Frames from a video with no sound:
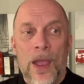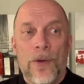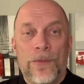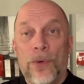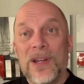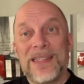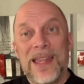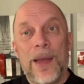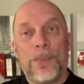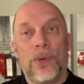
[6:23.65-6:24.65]
For
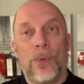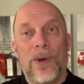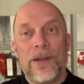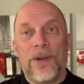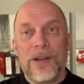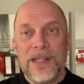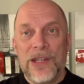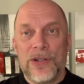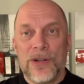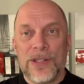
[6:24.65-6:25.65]
example, one of our
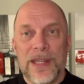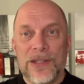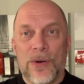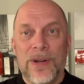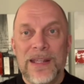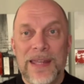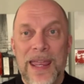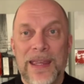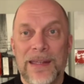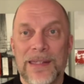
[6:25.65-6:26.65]
teachers has already
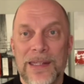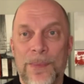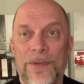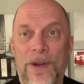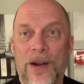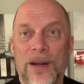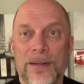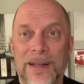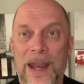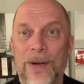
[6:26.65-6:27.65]
taken some of our
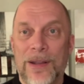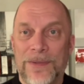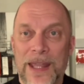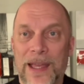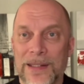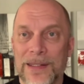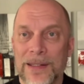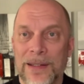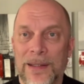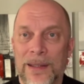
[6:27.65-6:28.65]
narrative
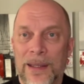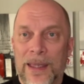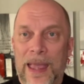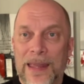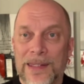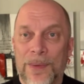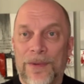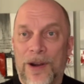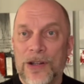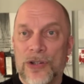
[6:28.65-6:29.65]
text and some
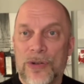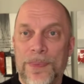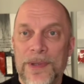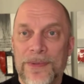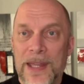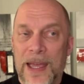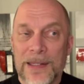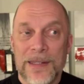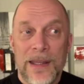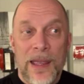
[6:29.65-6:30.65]
of our descriptive
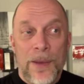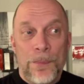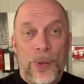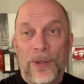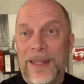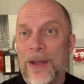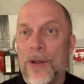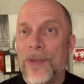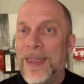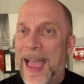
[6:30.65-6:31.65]
text, pulled out
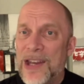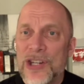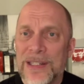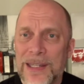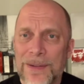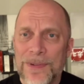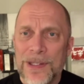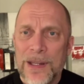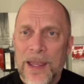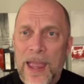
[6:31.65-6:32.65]
all the
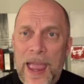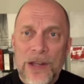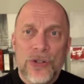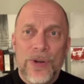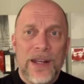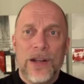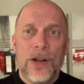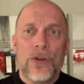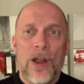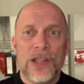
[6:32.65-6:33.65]
adjectives, and created
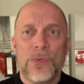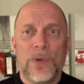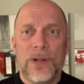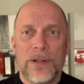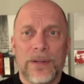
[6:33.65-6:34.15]
a crossword.